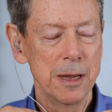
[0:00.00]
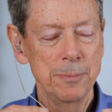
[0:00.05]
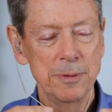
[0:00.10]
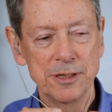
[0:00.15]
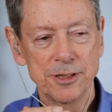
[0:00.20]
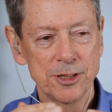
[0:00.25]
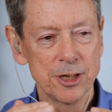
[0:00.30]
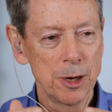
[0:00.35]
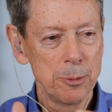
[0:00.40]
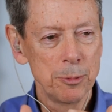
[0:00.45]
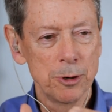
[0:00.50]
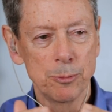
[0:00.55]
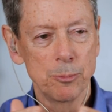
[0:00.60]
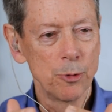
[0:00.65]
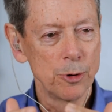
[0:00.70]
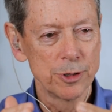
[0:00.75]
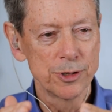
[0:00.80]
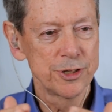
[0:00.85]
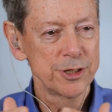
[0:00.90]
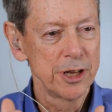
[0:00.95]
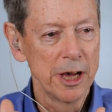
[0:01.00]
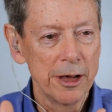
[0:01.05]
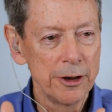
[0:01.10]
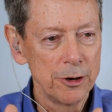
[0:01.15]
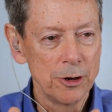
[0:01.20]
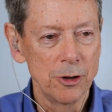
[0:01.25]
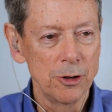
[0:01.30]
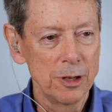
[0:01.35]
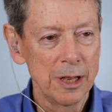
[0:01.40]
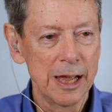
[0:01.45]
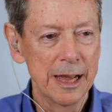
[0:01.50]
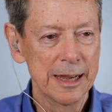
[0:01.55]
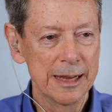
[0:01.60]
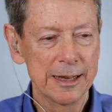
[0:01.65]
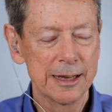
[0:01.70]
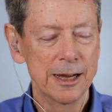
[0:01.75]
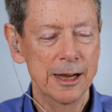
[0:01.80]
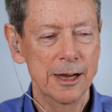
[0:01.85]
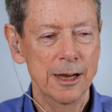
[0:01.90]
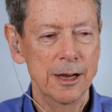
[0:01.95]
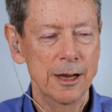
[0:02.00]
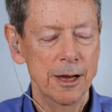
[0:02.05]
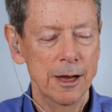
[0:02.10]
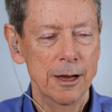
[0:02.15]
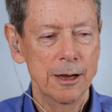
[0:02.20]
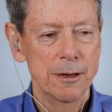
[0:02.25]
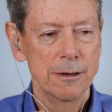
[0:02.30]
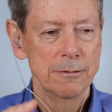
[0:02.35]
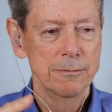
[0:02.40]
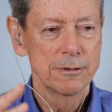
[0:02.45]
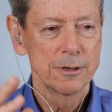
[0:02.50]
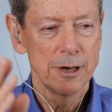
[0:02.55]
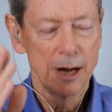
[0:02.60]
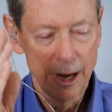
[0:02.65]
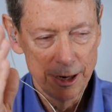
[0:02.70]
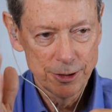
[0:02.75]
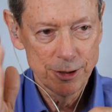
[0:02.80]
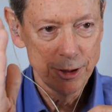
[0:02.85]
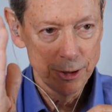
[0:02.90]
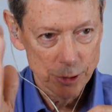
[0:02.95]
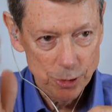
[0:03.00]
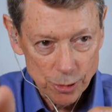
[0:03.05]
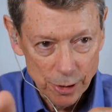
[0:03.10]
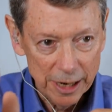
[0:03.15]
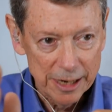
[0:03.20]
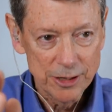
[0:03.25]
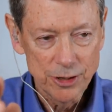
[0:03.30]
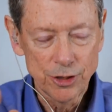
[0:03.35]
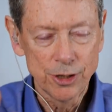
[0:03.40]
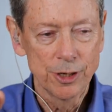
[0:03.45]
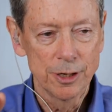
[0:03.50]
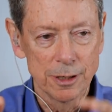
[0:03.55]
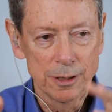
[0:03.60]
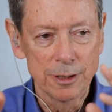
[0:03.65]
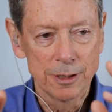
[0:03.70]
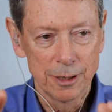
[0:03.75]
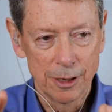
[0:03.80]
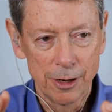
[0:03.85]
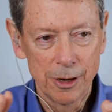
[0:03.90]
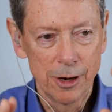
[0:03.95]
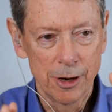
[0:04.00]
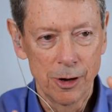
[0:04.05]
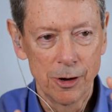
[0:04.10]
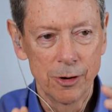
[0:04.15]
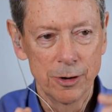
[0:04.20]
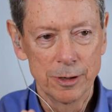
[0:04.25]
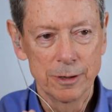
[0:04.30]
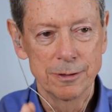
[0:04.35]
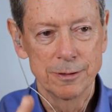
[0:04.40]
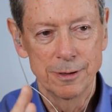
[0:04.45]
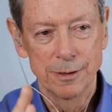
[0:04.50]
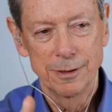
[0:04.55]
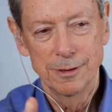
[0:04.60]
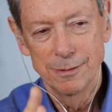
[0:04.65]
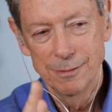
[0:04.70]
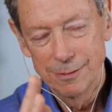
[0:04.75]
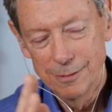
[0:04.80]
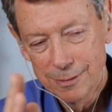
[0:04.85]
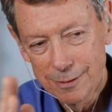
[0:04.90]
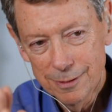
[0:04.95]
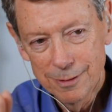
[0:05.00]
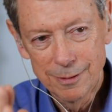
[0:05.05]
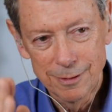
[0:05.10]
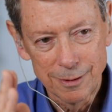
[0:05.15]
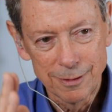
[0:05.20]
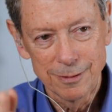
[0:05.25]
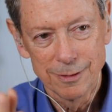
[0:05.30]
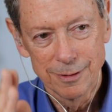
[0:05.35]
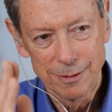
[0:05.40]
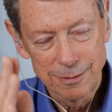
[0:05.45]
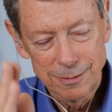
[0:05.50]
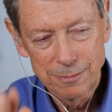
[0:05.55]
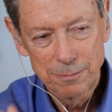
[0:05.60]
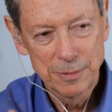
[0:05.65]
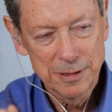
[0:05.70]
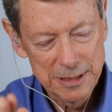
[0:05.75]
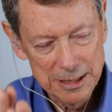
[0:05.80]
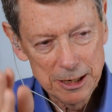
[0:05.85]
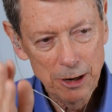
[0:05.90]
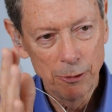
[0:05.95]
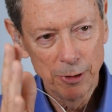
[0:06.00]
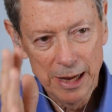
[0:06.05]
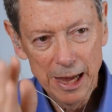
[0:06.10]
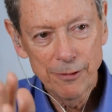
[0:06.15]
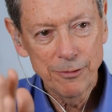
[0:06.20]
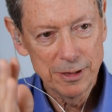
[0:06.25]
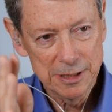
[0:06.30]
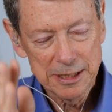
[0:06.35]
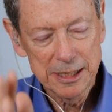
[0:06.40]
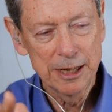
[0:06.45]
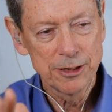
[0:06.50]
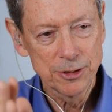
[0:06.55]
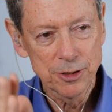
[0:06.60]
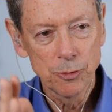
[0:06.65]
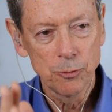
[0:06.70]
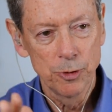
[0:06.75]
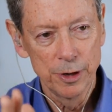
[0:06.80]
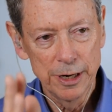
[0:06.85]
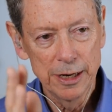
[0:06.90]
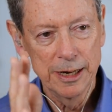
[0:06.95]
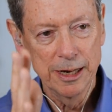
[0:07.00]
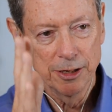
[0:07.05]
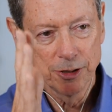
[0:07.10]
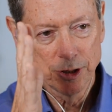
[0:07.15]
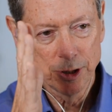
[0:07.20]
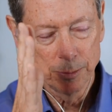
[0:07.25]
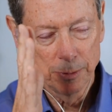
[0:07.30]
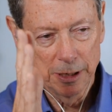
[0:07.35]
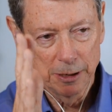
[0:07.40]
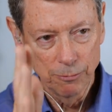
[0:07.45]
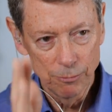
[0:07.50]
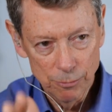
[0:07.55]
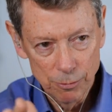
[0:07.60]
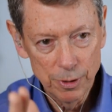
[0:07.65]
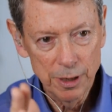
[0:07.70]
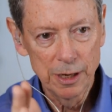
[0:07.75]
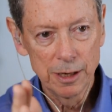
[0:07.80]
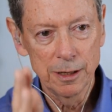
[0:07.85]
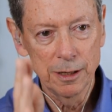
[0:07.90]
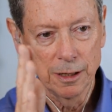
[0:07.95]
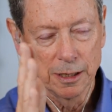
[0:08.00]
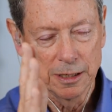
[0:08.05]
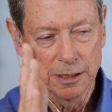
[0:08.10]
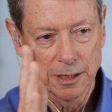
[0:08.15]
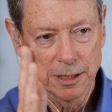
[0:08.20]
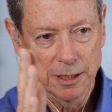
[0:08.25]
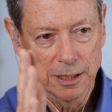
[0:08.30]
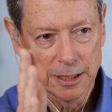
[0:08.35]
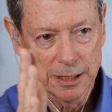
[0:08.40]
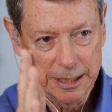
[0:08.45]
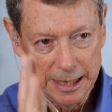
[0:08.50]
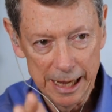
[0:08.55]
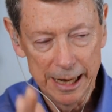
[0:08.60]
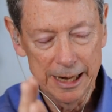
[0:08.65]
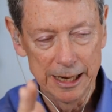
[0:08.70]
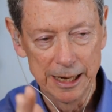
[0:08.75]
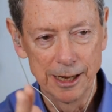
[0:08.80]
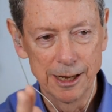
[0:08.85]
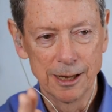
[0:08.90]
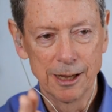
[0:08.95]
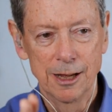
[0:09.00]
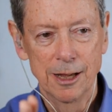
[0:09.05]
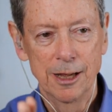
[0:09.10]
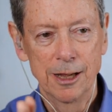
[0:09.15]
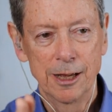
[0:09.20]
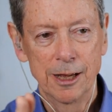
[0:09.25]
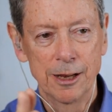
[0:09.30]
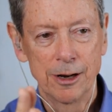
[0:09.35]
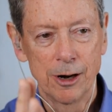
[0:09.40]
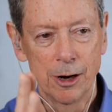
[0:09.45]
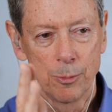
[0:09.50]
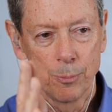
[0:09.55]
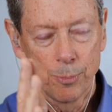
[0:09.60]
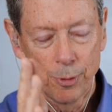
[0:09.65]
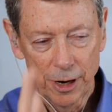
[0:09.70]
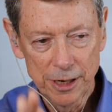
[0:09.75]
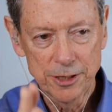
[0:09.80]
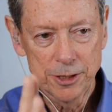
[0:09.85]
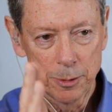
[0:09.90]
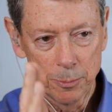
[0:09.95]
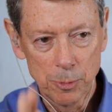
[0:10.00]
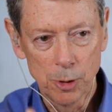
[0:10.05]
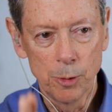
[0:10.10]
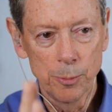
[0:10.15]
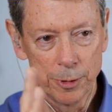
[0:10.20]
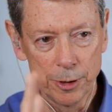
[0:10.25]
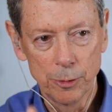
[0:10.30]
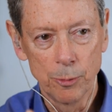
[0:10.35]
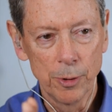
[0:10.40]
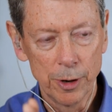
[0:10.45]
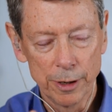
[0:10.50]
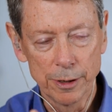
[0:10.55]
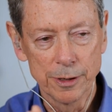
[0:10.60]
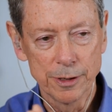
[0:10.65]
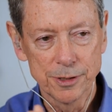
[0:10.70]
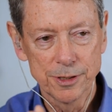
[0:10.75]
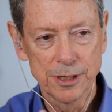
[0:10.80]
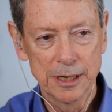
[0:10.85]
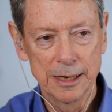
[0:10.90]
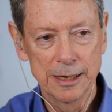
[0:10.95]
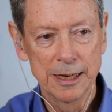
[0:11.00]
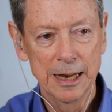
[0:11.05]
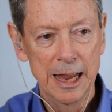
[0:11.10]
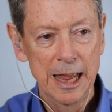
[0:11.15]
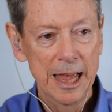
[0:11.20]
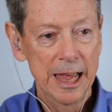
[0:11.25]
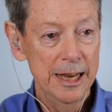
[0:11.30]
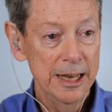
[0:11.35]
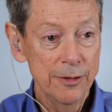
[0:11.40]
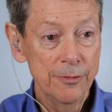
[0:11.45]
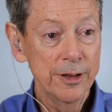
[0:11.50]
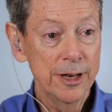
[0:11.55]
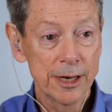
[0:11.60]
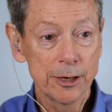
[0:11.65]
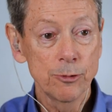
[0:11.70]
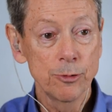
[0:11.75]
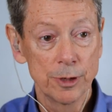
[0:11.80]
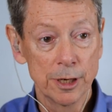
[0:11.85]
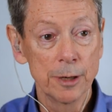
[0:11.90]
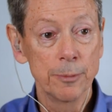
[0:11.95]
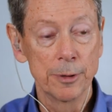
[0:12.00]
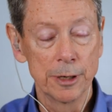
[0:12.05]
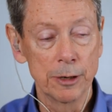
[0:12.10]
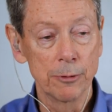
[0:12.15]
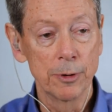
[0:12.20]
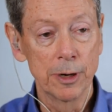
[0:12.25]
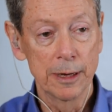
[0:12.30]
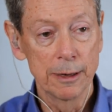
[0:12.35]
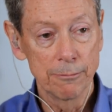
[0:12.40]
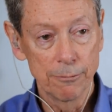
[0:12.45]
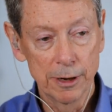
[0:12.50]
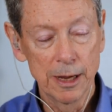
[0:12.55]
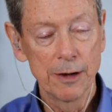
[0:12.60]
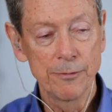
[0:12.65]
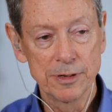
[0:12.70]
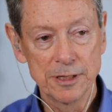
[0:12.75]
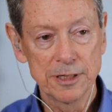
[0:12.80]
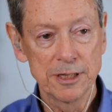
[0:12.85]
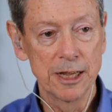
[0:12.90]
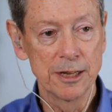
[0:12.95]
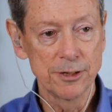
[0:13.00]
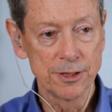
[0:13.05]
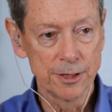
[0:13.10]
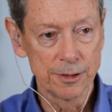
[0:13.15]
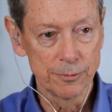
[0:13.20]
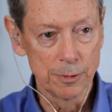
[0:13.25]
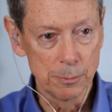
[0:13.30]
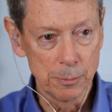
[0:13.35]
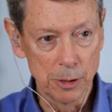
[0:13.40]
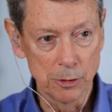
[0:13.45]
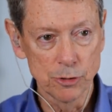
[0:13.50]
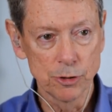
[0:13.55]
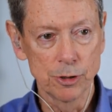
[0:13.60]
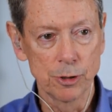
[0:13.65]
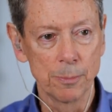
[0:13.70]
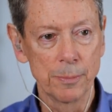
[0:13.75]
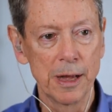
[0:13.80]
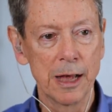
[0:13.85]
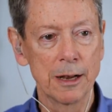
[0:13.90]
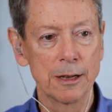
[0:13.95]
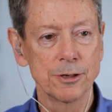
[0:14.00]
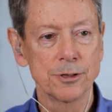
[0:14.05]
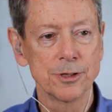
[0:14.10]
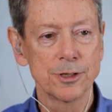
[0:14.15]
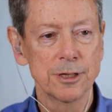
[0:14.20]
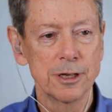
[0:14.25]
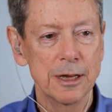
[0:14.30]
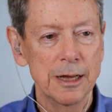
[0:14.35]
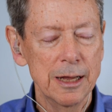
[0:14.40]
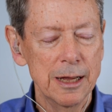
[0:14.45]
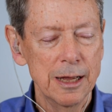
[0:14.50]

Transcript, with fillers: Maybe some are more subtle, like concentration, you know, you know, but still we have a sense of what it is to be really steady in our present moment awareness and and even equanimity. We we have a sense of emotional balance.